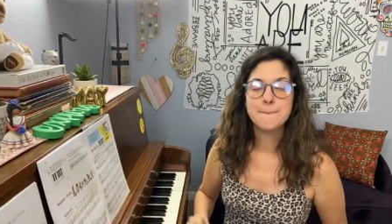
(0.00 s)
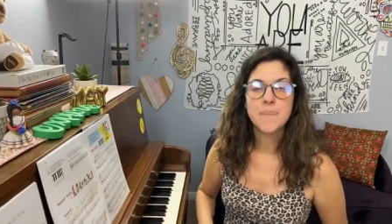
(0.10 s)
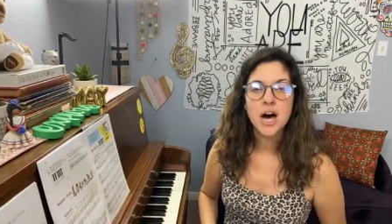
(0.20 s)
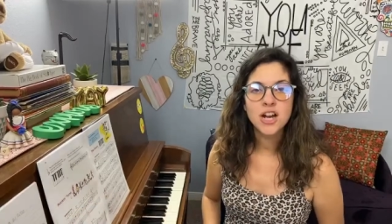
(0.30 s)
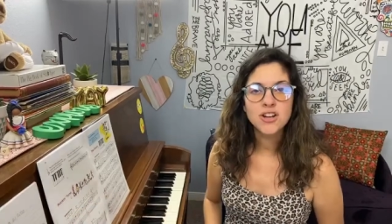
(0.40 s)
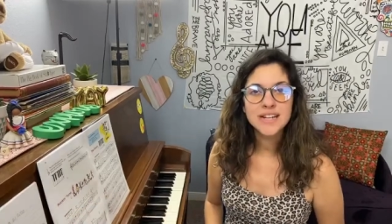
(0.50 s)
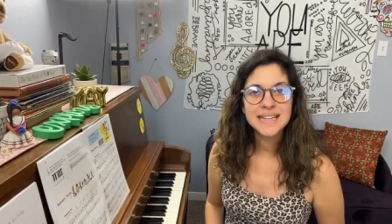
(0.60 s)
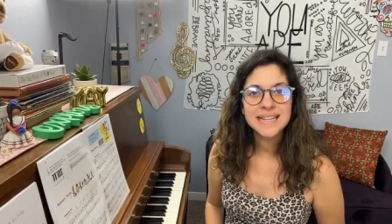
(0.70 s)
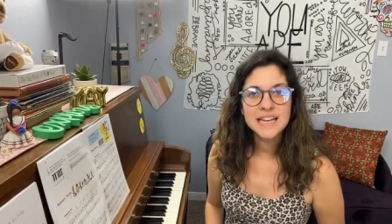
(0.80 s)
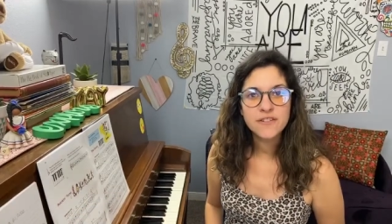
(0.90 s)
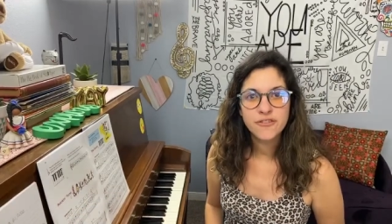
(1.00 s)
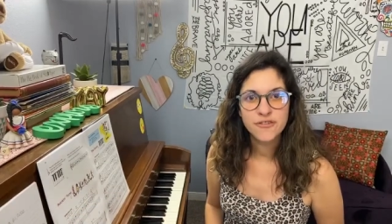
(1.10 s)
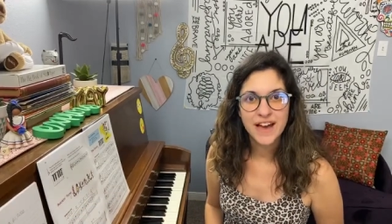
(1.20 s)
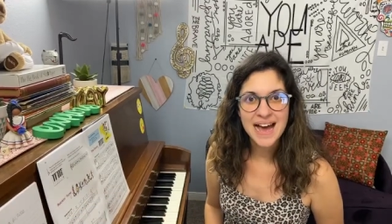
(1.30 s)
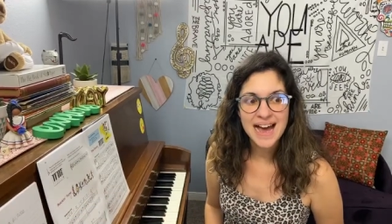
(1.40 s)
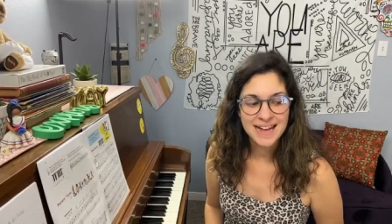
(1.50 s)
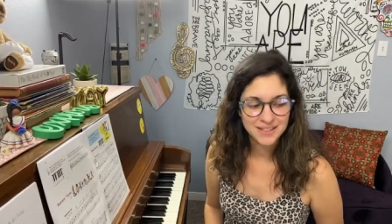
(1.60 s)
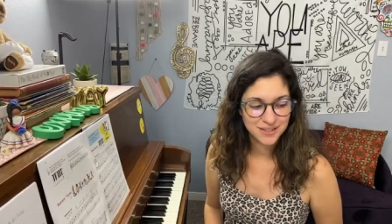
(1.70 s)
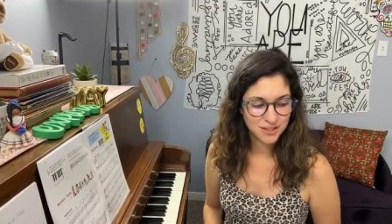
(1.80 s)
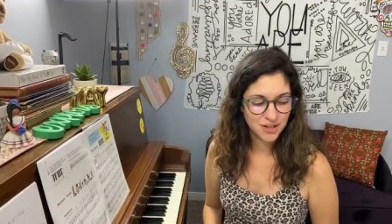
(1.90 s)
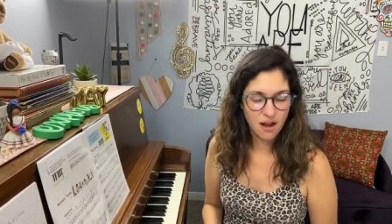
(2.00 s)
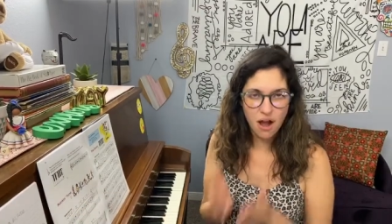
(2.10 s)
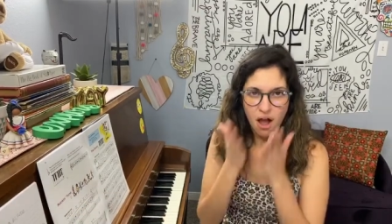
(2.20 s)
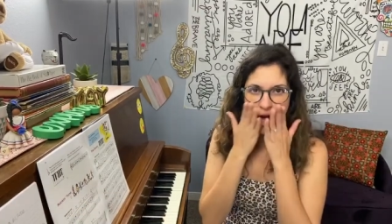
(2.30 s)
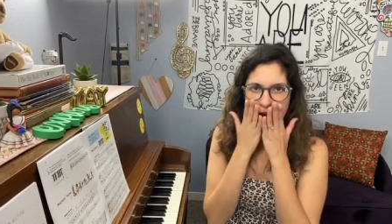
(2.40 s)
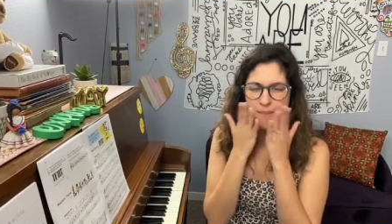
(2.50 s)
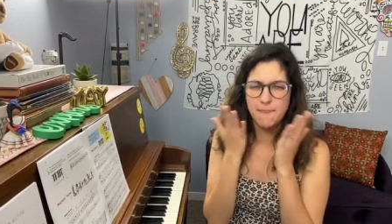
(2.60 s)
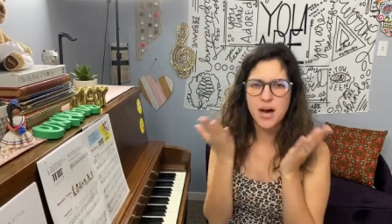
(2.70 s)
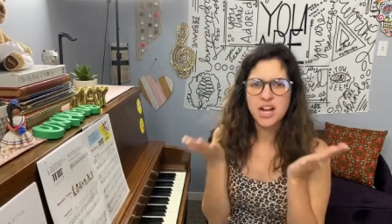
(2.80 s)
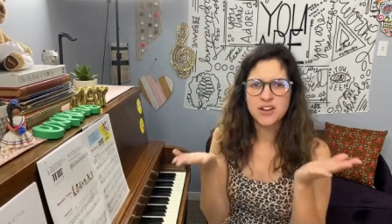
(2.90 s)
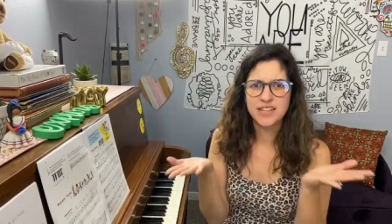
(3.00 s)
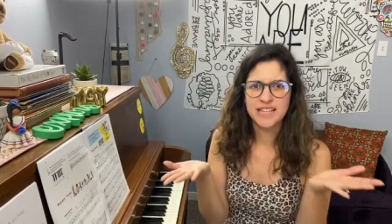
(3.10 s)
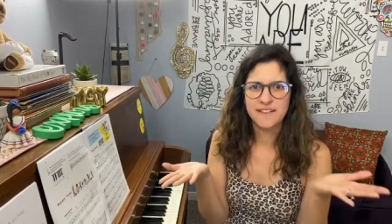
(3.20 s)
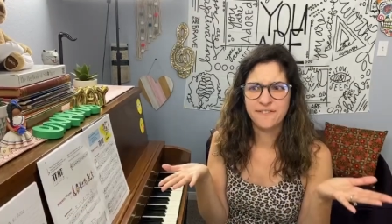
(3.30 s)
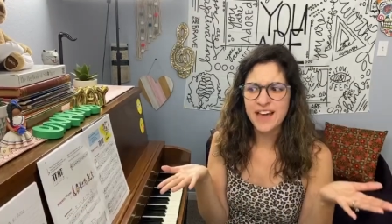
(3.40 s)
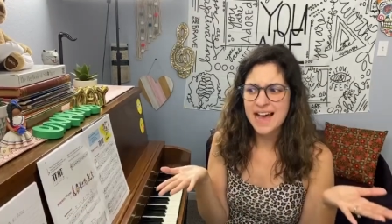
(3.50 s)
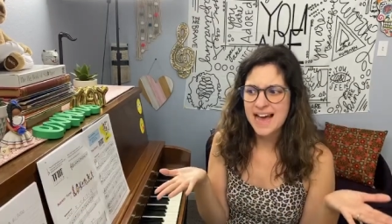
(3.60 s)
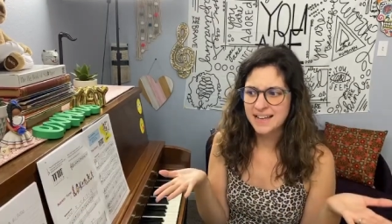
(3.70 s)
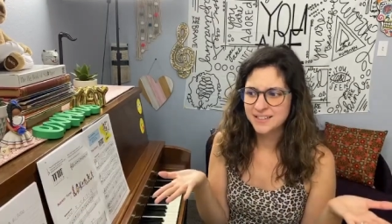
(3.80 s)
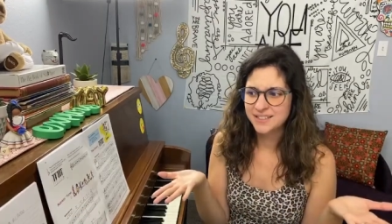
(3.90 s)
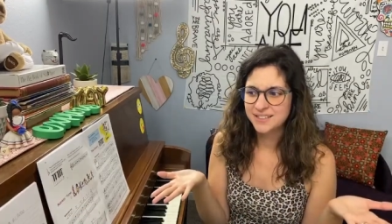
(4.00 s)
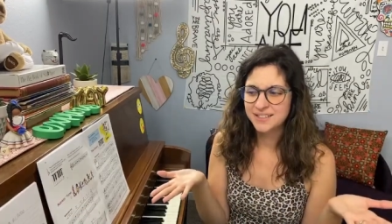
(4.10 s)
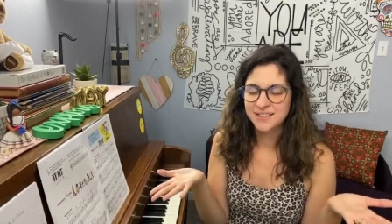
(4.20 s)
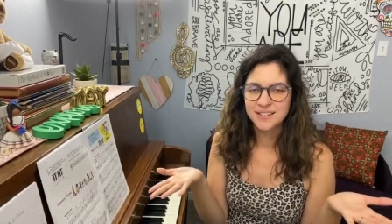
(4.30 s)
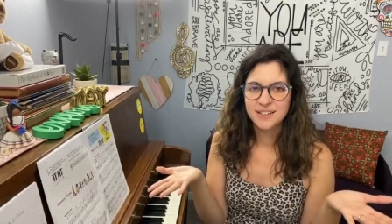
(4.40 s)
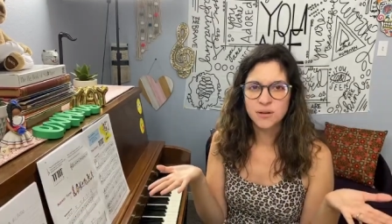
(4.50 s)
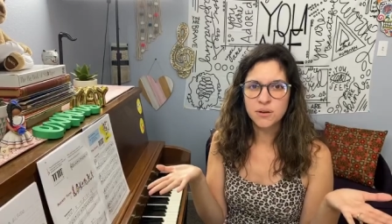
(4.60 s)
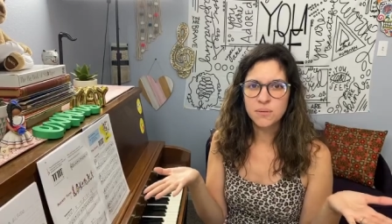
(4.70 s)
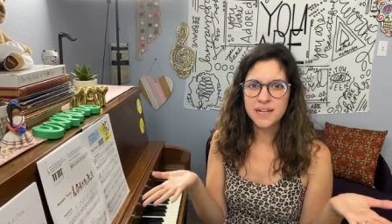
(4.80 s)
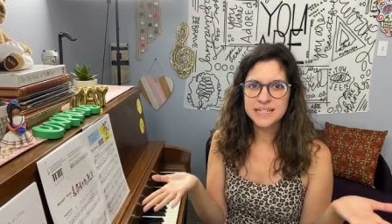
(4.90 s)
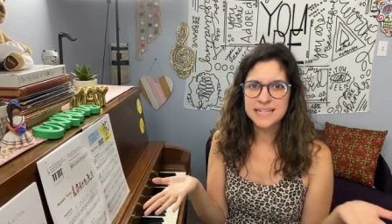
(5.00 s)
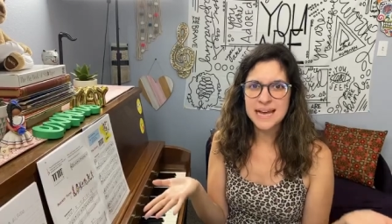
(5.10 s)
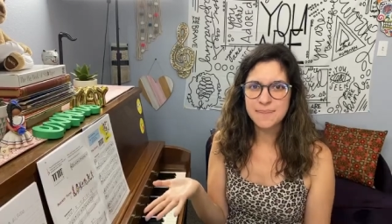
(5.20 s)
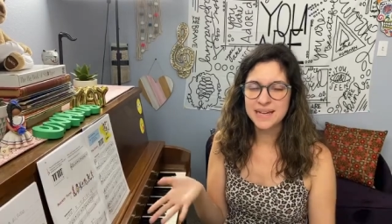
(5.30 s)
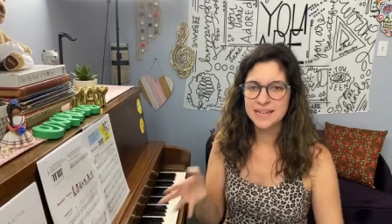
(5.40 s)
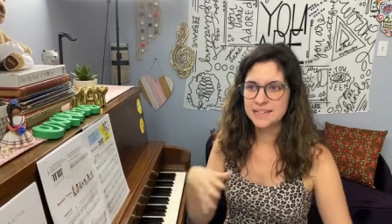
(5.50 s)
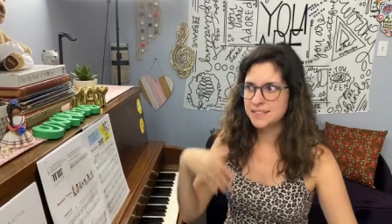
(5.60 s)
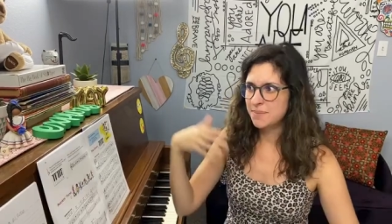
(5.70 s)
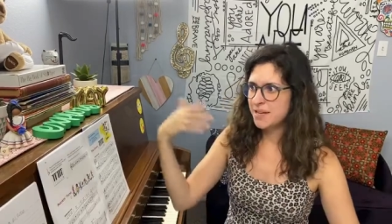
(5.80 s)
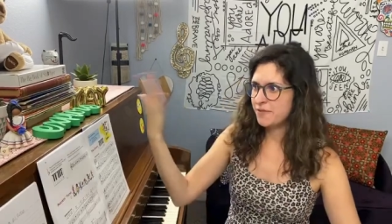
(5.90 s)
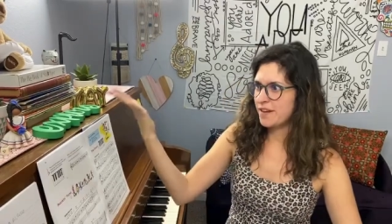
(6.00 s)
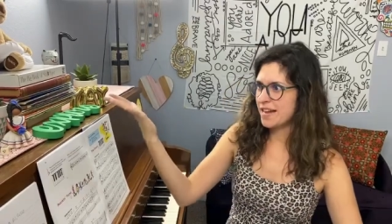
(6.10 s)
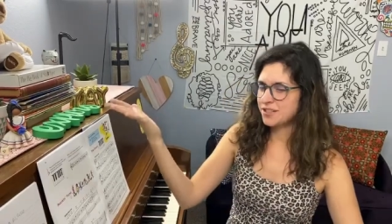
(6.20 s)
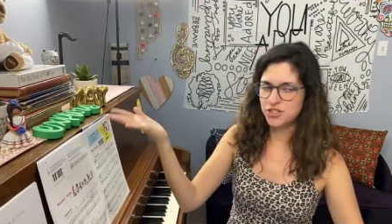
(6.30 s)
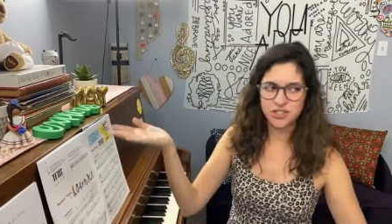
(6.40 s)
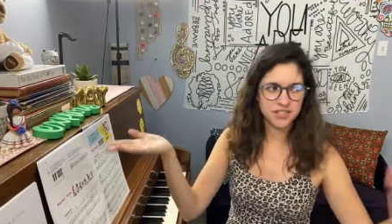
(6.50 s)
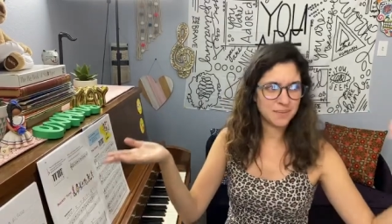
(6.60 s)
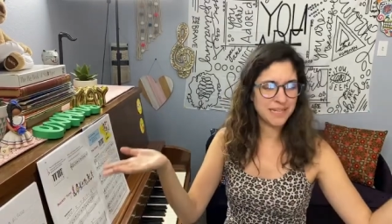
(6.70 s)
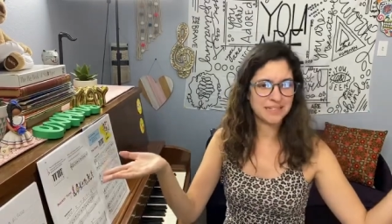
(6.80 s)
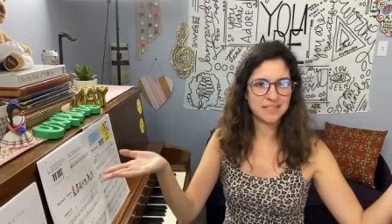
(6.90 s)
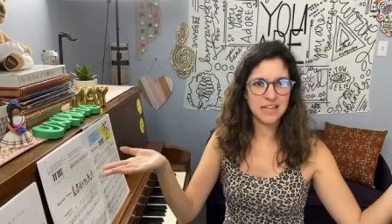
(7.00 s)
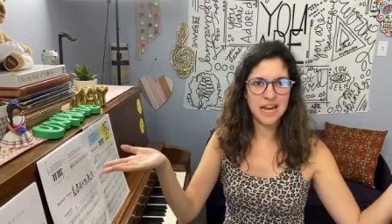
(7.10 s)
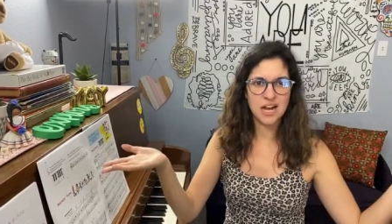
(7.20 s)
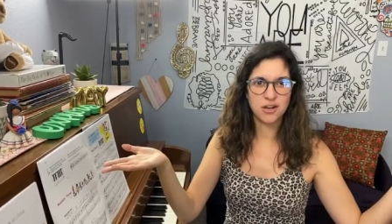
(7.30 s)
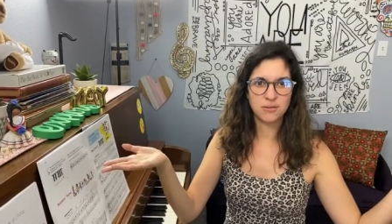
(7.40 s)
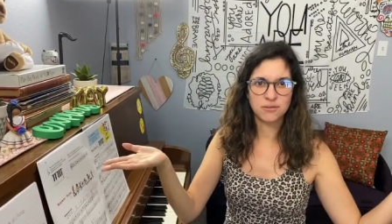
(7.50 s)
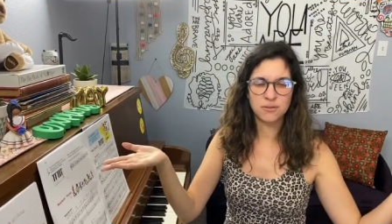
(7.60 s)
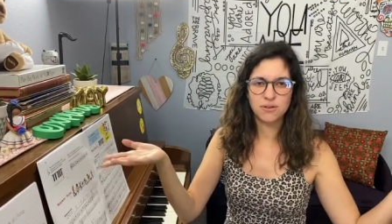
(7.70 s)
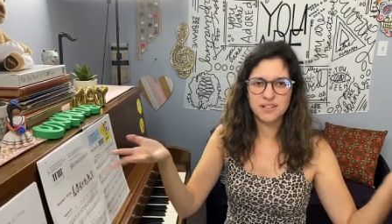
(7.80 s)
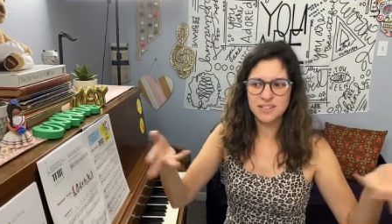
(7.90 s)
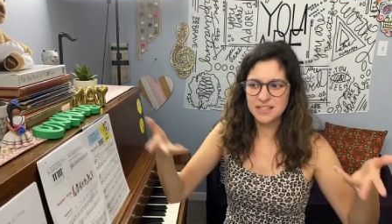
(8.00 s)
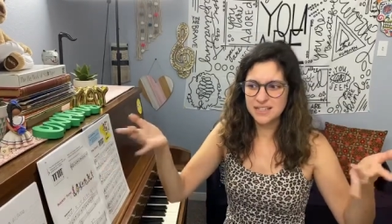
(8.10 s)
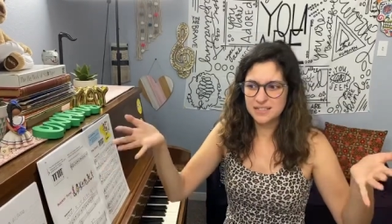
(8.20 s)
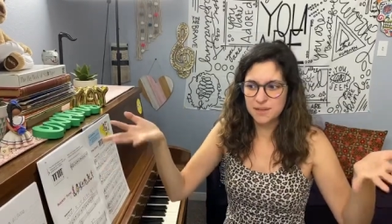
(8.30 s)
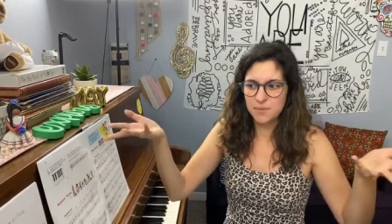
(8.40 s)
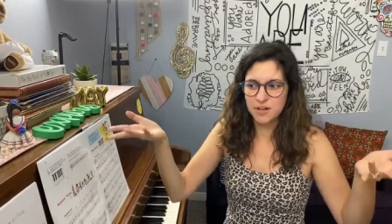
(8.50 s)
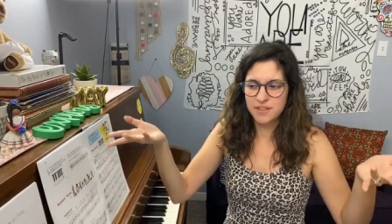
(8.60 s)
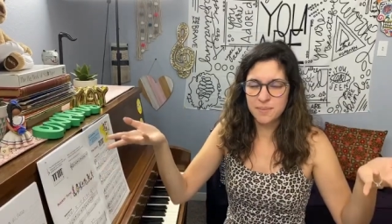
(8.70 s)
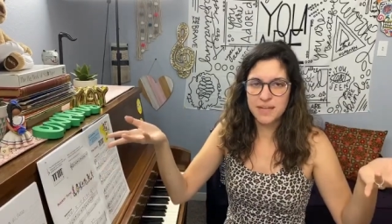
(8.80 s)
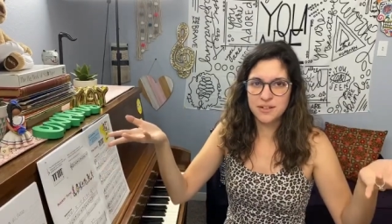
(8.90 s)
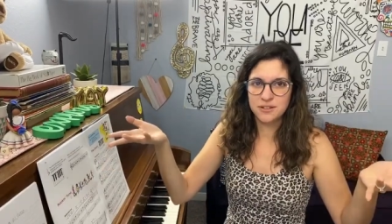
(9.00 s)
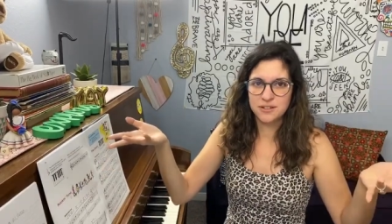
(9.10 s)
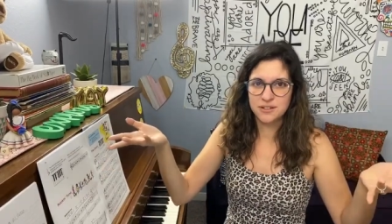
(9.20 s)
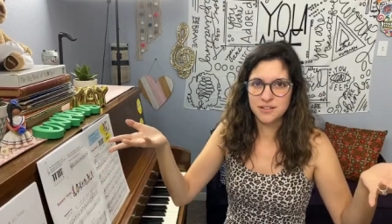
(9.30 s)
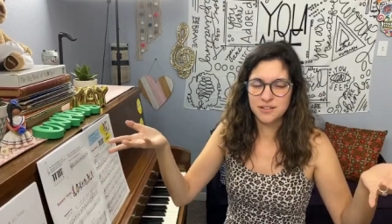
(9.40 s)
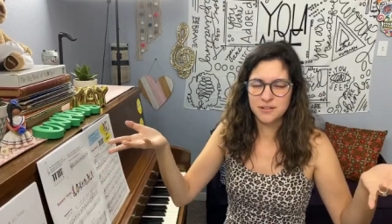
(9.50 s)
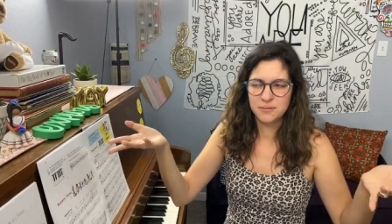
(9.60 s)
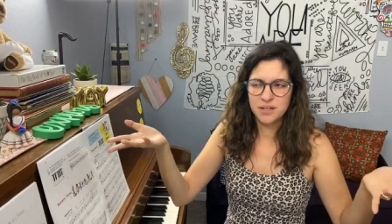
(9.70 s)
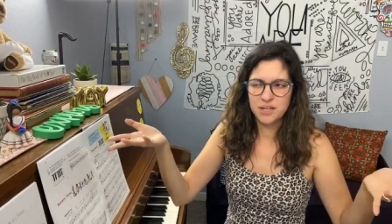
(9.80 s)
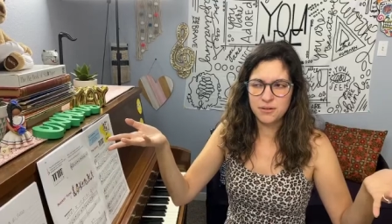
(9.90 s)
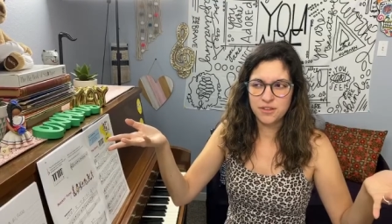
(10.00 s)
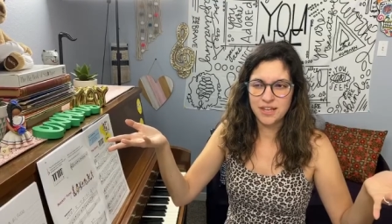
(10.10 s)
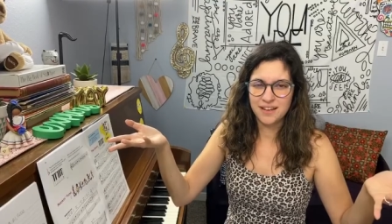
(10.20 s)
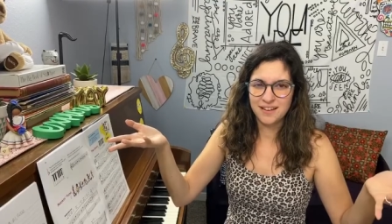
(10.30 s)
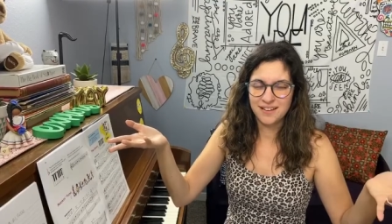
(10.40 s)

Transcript: moderately fast. Moderately fast? Well, what does that mean? Does it mean fast or does it mean slow? Or is it like somewhere in the middle? What do you think?